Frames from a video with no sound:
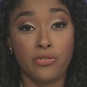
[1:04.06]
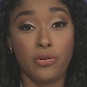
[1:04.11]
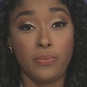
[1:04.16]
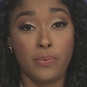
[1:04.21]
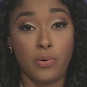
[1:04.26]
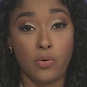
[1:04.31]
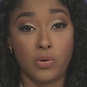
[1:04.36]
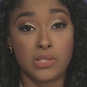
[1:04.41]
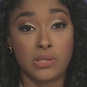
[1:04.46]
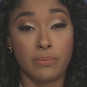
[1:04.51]
and made a
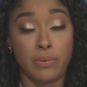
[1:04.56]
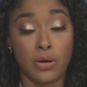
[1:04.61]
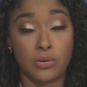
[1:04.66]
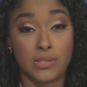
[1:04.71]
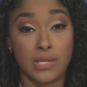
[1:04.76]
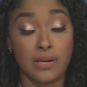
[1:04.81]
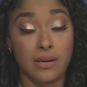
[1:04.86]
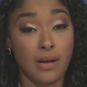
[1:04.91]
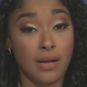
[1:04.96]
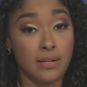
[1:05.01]
report
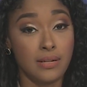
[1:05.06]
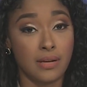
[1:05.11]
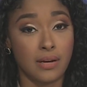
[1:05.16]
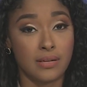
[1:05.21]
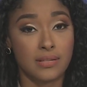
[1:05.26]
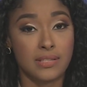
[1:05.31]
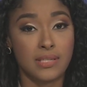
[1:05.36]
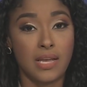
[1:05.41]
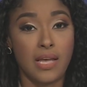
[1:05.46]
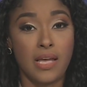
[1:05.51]
about her
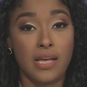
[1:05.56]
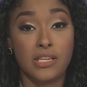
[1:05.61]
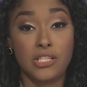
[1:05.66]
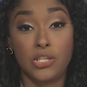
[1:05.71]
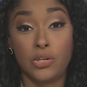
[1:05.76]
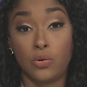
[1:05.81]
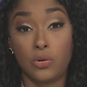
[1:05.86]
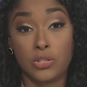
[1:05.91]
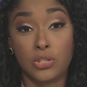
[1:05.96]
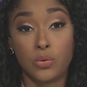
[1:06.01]
conduct.
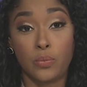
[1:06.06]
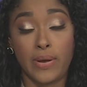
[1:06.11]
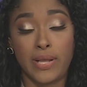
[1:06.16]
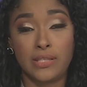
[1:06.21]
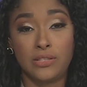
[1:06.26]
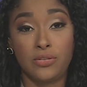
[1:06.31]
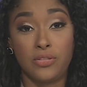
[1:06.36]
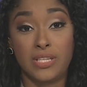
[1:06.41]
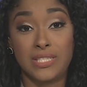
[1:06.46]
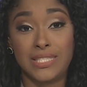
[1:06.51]
She also
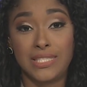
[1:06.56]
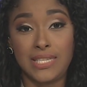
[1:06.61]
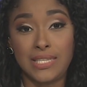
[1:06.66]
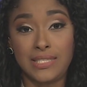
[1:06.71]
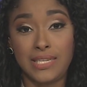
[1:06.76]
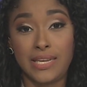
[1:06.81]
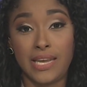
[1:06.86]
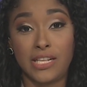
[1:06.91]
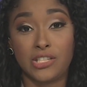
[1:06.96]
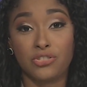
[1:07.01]
went to the
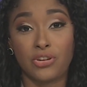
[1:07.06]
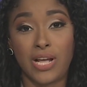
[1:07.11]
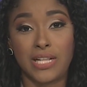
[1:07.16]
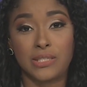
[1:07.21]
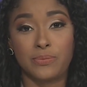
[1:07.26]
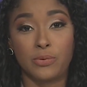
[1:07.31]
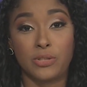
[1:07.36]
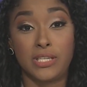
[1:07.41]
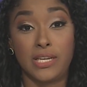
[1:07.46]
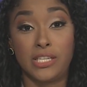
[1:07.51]
Citygate
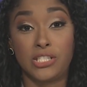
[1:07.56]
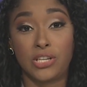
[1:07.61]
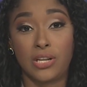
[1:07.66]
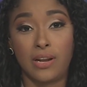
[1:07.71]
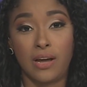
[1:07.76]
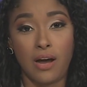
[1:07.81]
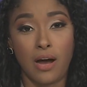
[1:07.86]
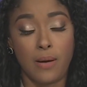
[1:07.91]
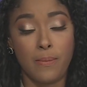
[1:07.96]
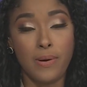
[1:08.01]

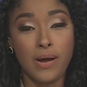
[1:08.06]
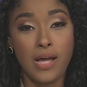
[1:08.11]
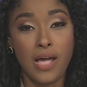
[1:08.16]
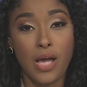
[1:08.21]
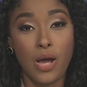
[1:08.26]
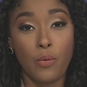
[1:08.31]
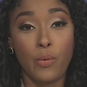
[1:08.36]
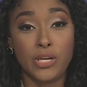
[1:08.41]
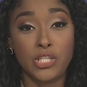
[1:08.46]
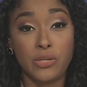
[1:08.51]
Transportation Hub,
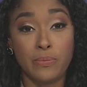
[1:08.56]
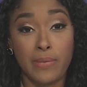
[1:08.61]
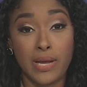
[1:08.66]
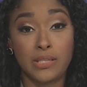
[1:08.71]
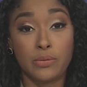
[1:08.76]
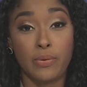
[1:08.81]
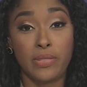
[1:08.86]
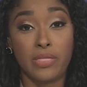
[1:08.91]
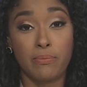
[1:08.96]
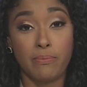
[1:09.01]
where she
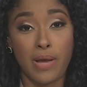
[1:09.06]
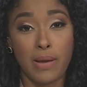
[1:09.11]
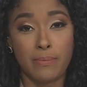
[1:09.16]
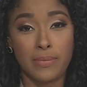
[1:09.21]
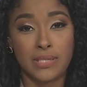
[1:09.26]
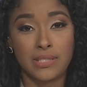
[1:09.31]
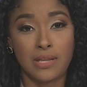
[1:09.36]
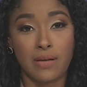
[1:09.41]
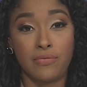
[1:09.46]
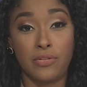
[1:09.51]
met with
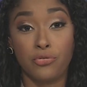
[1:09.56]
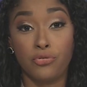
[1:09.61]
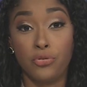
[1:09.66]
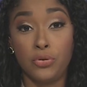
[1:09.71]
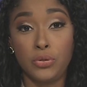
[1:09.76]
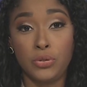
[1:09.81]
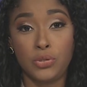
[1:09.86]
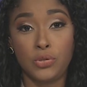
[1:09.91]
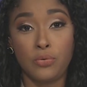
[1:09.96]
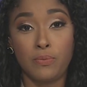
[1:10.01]
members of the
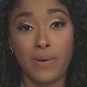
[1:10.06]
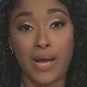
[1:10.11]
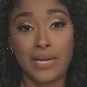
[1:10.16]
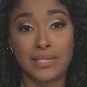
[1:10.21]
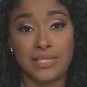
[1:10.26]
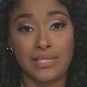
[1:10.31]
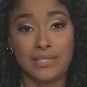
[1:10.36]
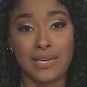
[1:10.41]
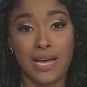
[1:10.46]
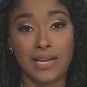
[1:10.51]
Route 2
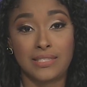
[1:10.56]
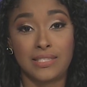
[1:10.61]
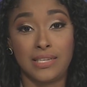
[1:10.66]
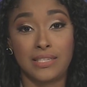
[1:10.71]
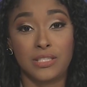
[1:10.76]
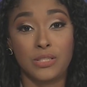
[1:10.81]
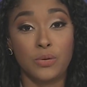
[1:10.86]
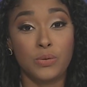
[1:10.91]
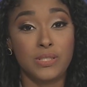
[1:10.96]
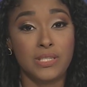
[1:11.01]

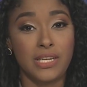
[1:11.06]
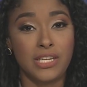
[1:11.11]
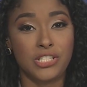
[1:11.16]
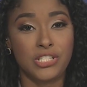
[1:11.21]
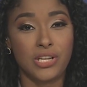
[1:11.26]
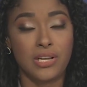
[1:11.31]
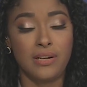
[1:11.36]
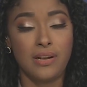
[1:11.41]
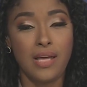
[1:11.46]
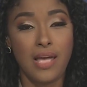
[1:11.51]
Maxi-Taxi
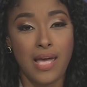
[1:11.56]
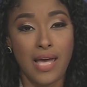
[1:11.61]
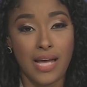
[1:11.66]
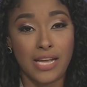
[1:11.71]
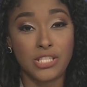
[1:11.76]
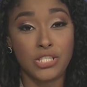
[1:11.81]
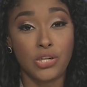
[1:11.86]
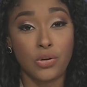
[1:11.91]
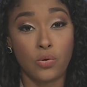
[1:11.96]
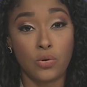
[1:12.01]
Association,
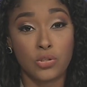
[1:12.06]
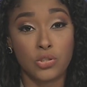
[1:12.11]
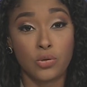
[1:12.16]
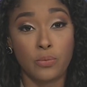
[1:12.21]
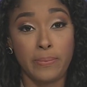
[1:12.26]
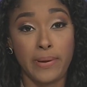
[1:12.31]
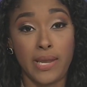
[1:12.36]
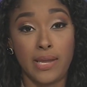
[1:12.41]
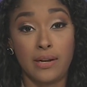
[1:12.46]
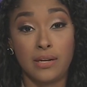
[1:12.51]
and she
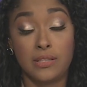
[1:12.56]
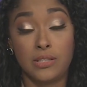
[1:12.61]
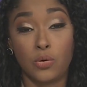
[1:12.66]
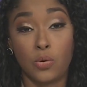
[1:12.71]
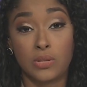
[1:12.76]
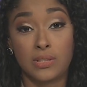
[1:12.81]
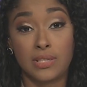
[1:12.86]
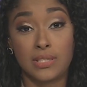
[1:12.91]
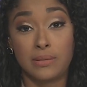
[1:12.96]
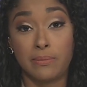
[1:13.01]
also paid her
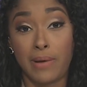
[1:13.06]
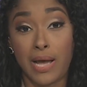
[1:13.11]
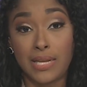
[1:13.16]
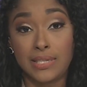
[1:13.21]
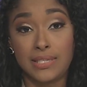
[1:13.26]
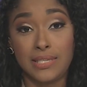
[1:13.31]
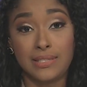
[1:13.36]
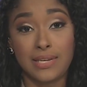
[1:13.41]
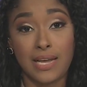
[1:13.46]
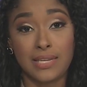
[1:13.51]
daughter's
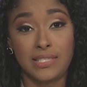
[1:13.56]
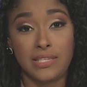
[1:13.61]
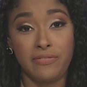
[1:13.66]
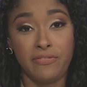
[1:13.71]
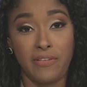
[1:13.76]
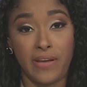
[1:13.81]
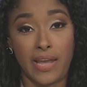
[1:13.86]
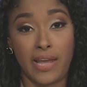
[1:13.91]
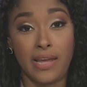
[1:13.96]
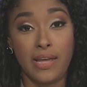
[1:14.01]

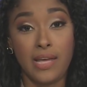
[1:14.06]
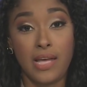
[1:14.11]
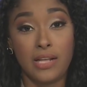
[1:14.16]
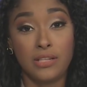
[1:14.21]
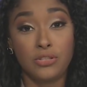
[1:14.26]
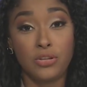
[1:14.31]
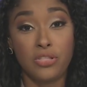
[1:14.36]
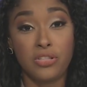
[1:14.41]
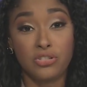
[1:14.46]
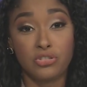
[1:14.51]
maxi-taxi fare
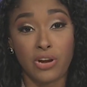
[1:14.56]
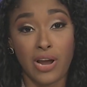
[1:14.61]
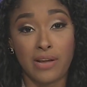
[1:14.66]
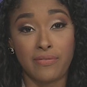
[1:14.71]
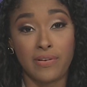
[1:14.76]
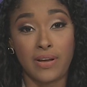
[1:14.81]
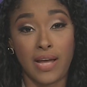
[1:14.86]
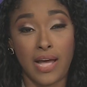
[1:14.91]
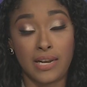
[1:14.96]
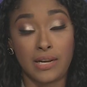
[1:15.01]
to the
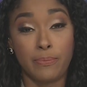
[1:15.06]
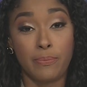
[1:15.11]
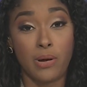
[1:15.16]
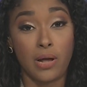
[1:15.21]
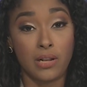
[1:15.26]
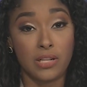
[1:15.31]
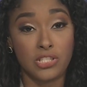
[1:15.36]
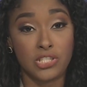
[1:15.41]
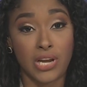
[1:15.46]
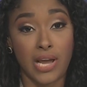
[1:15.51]
driver and
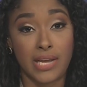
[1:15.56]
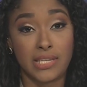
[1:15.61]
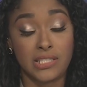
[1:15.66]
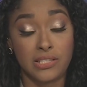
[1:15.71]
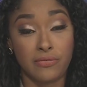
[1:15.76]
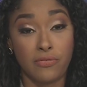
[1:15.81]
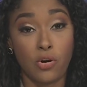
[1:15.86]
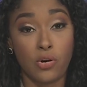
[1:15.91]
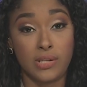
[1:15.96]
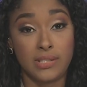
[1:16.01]

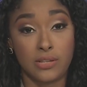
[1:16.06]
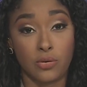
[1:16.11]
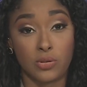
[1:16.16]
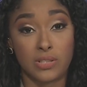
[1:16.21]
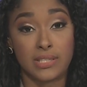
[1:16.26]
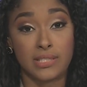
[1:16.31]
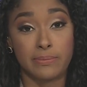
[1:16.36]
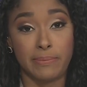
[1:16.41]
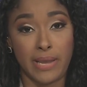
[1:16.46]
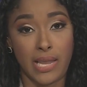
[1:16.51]
apologized for her
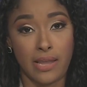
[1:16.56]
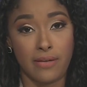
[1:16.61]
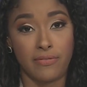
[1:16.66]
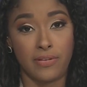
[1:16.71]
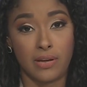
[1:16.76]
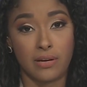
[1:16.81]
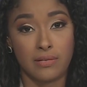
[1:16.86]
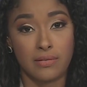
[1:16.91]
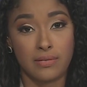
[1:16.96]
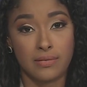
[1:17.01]
daughter's
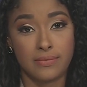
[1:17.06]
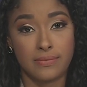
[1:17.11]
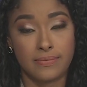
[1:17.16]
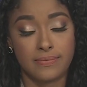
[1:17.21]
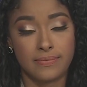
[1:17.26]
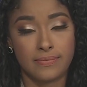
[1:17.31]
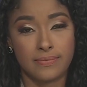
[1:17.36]
behavior.